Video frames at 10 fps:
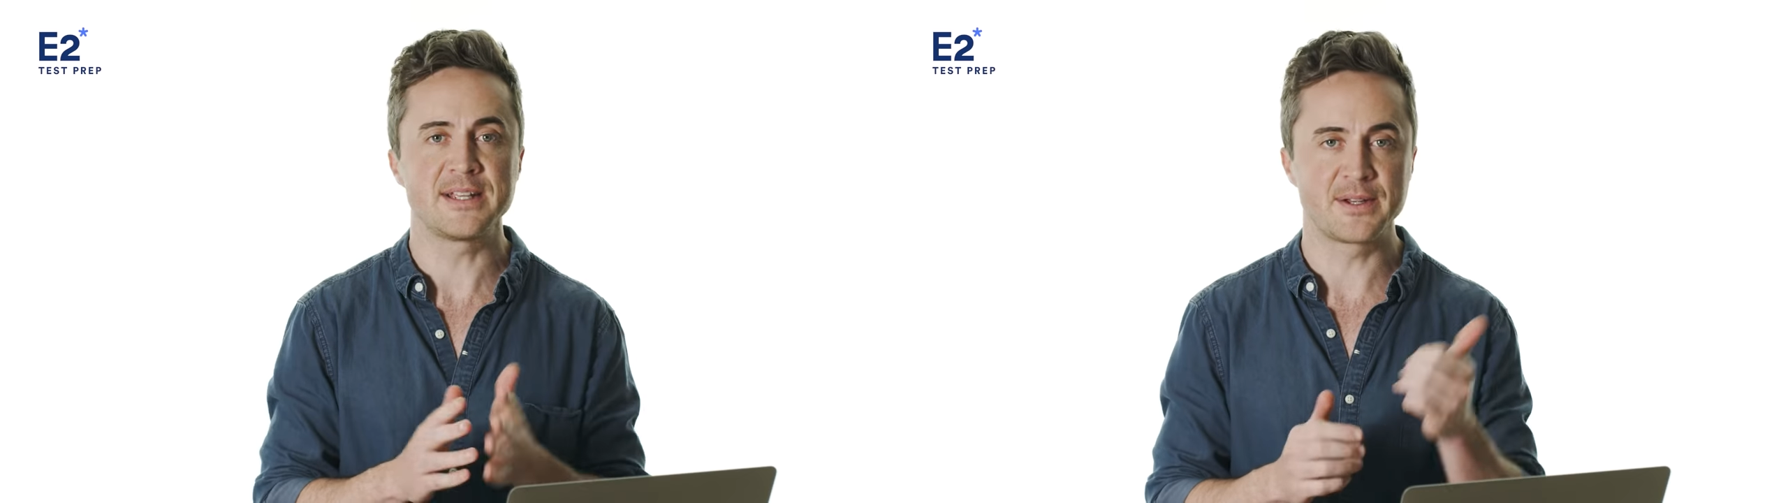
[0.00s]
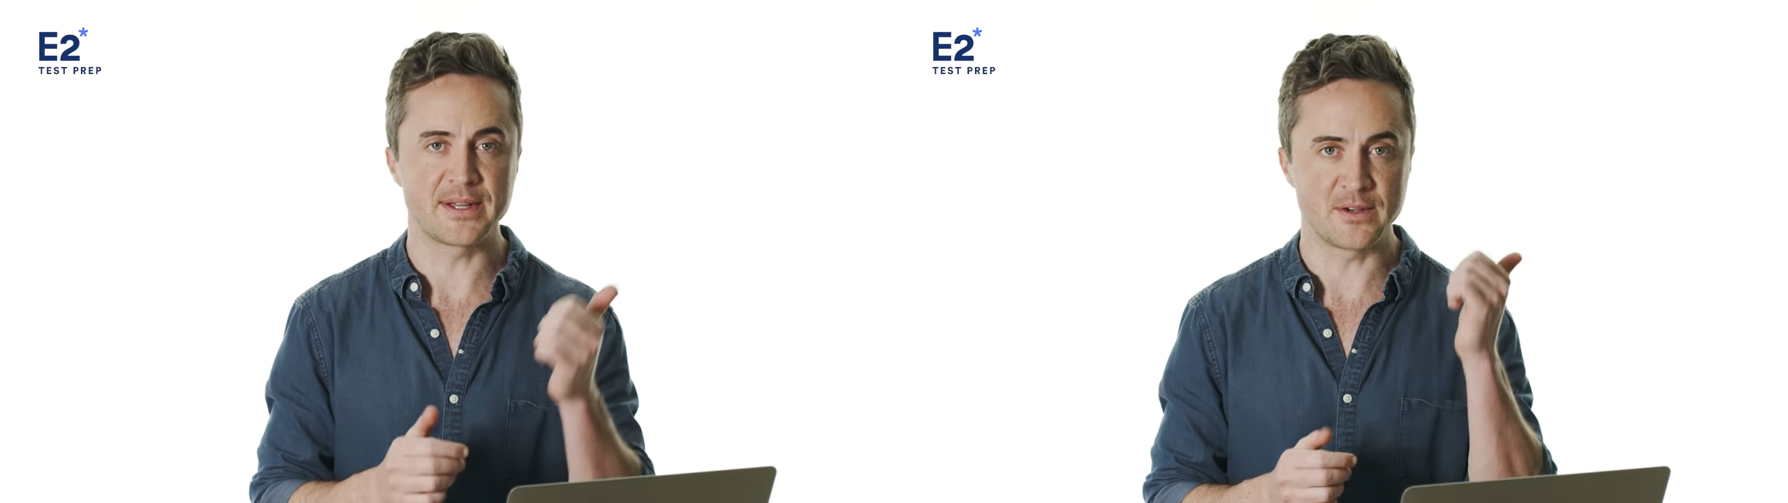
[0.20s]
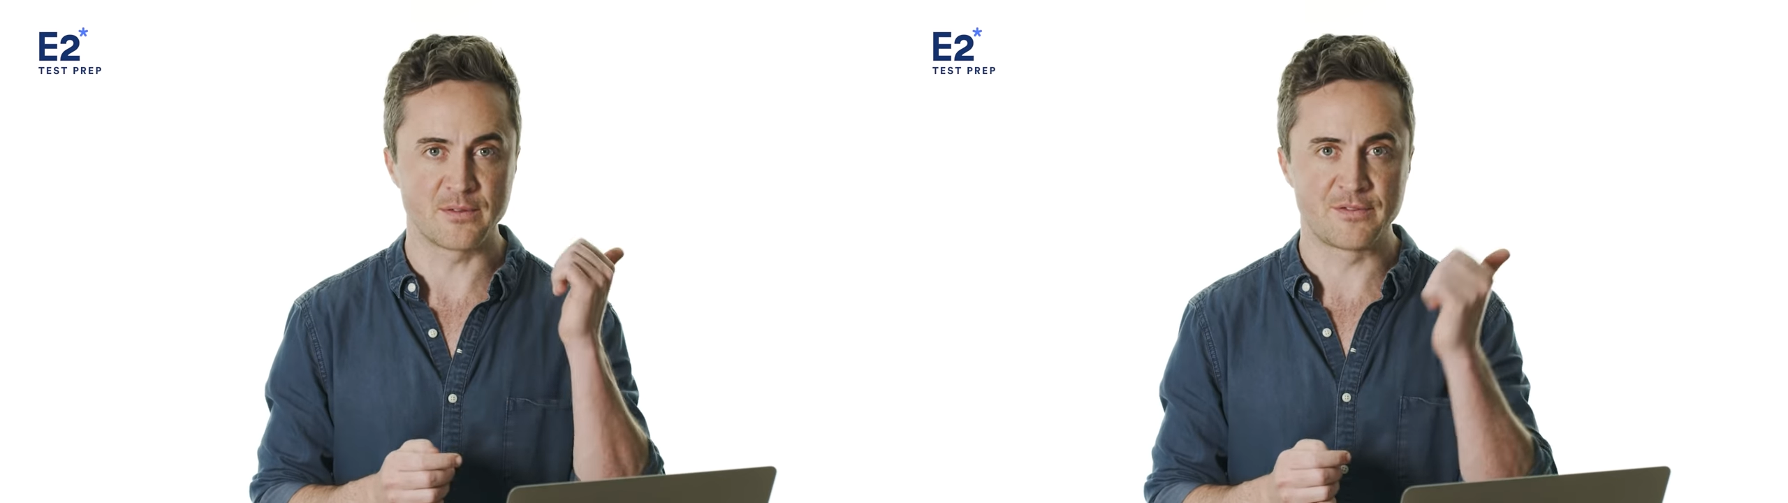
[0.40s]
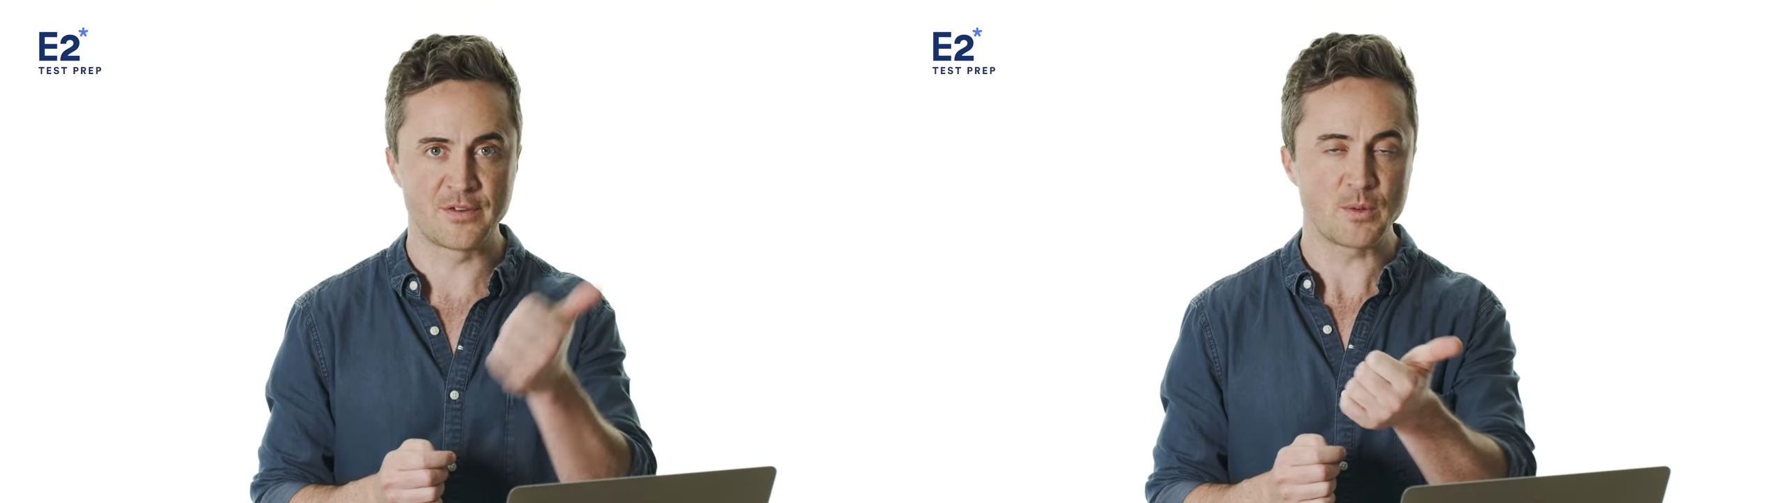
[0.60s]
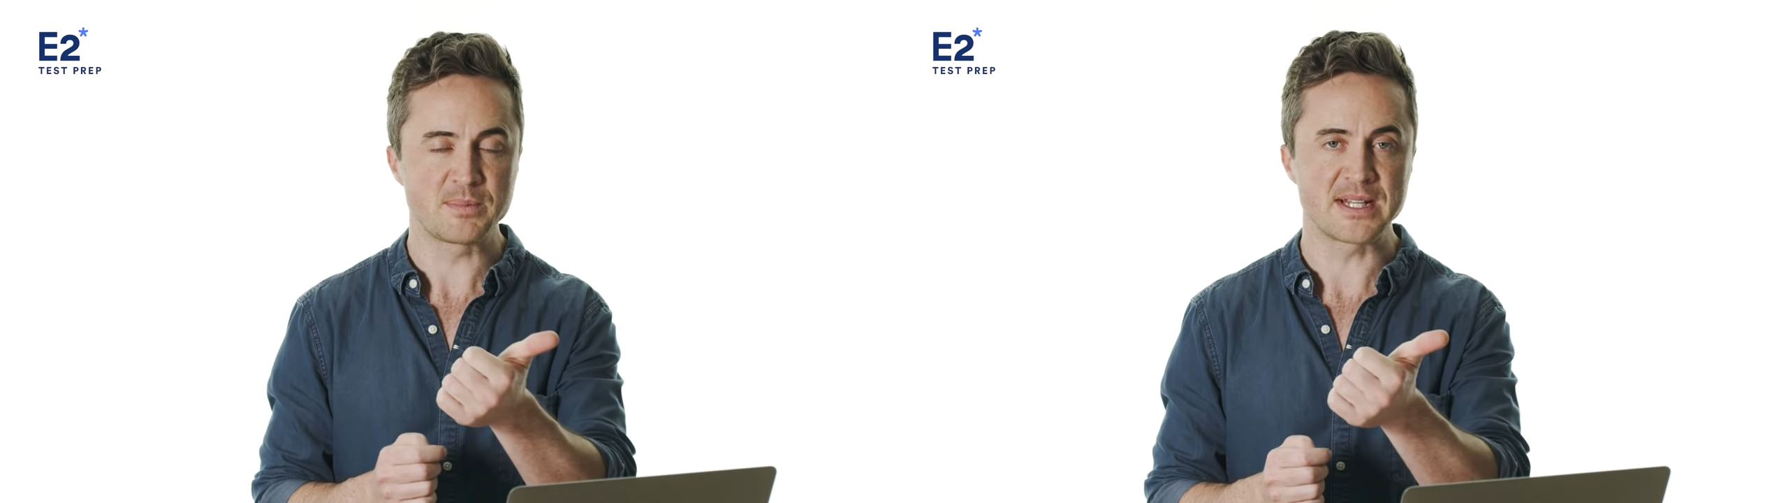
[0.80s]
you get your
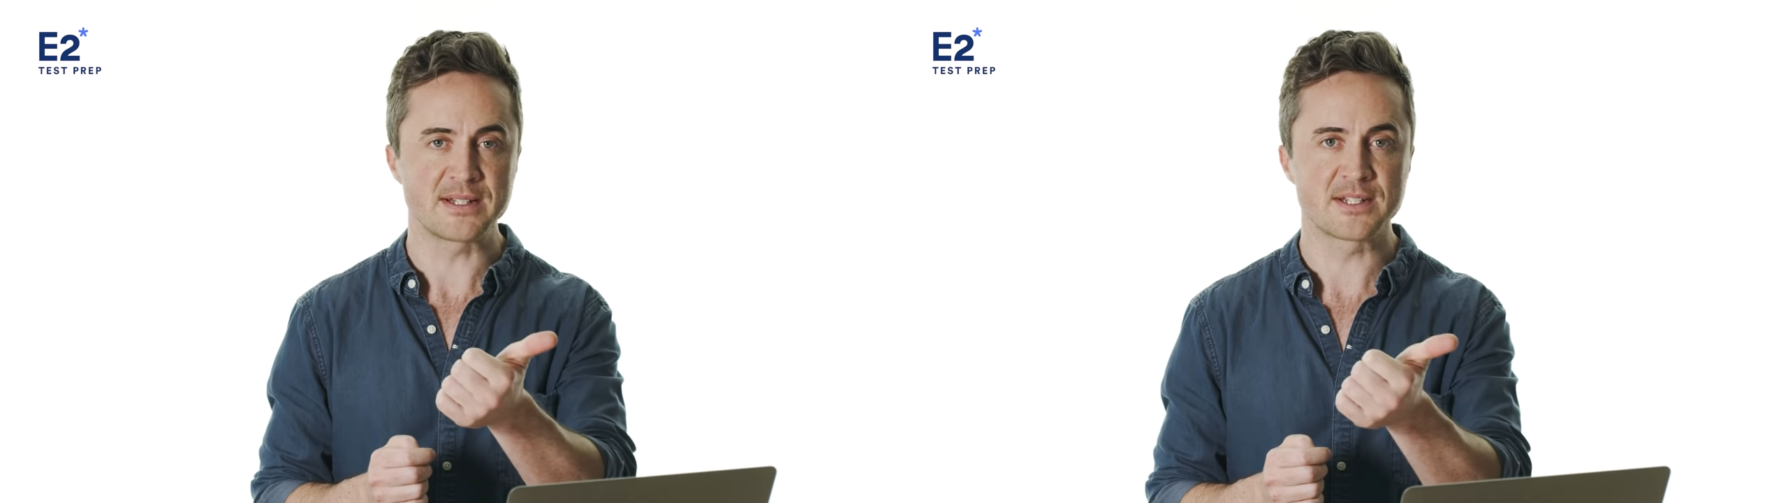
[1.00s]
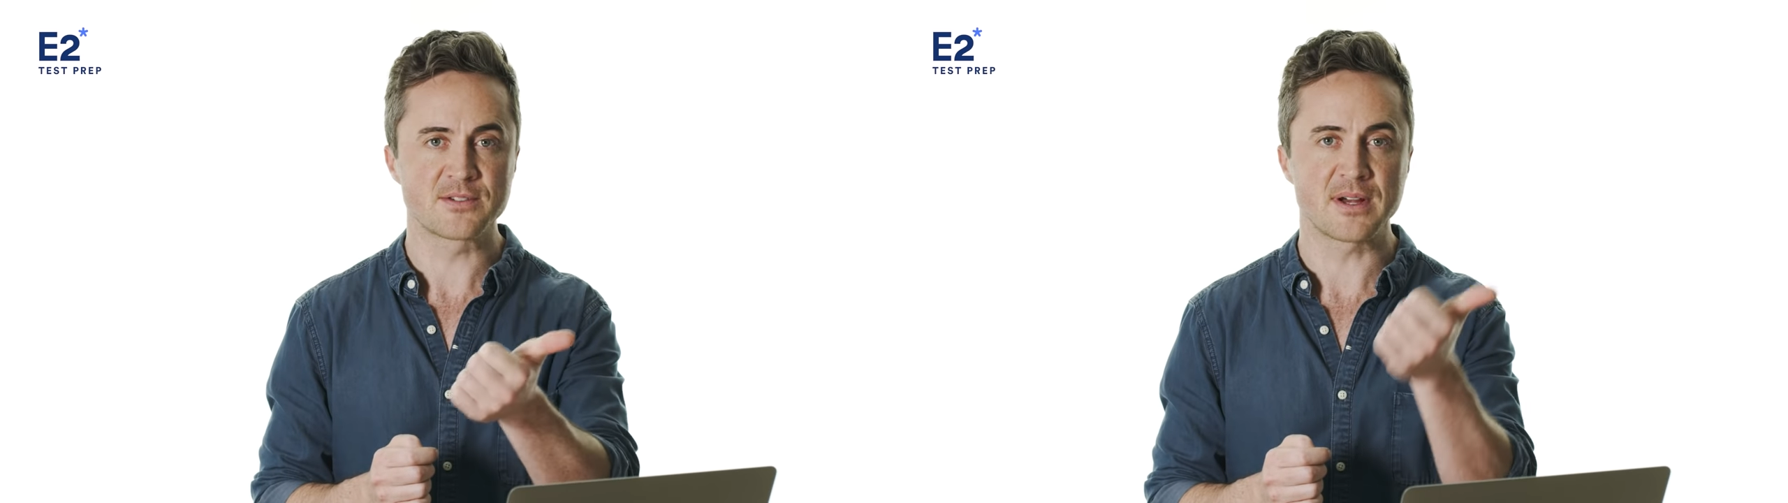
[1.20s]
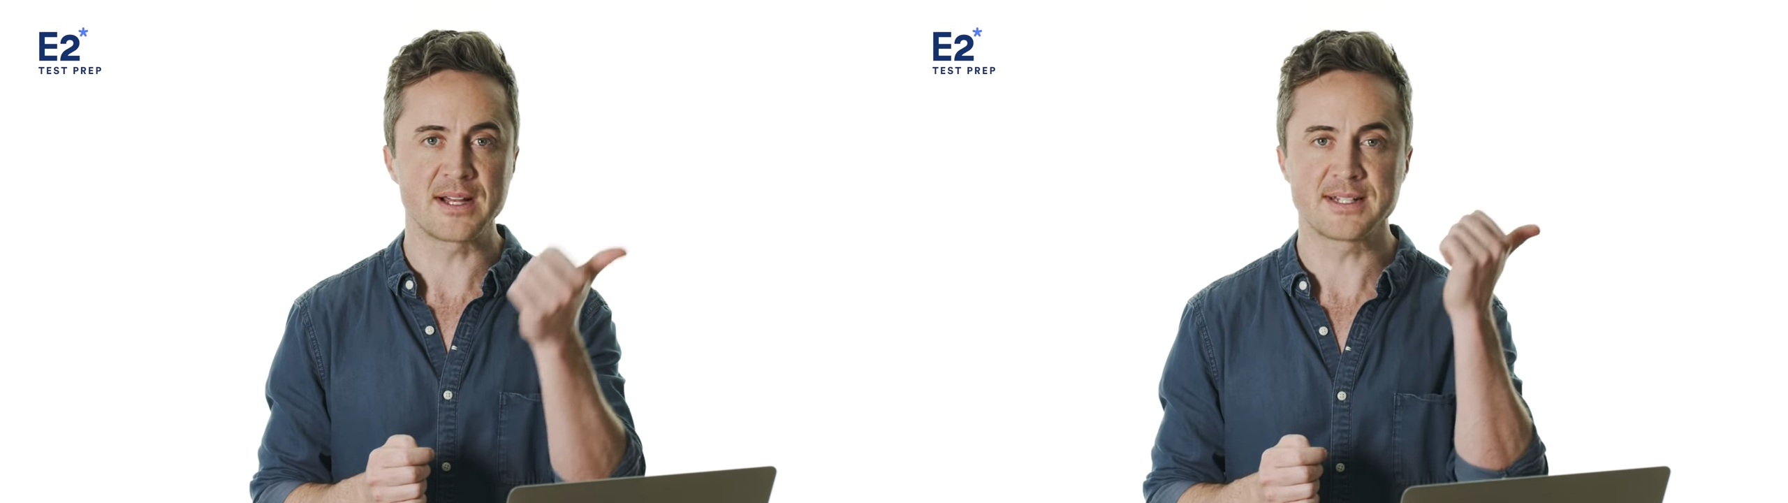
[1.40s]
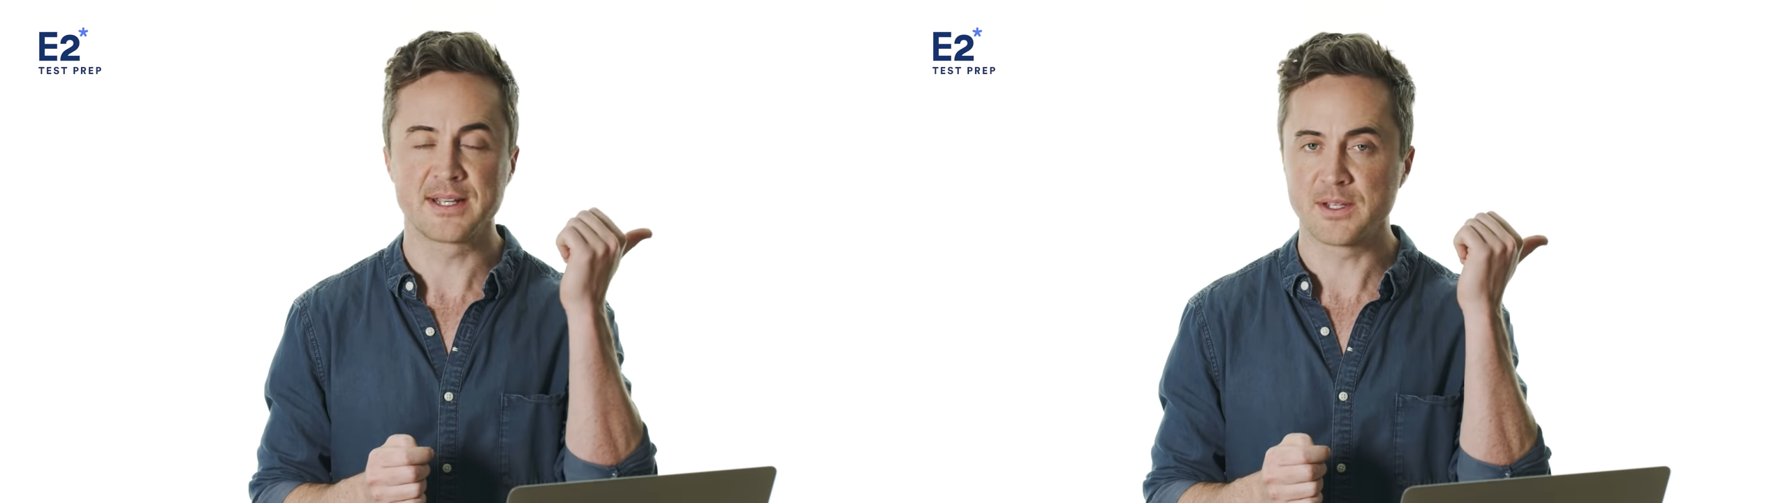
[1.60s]
verb tenses right,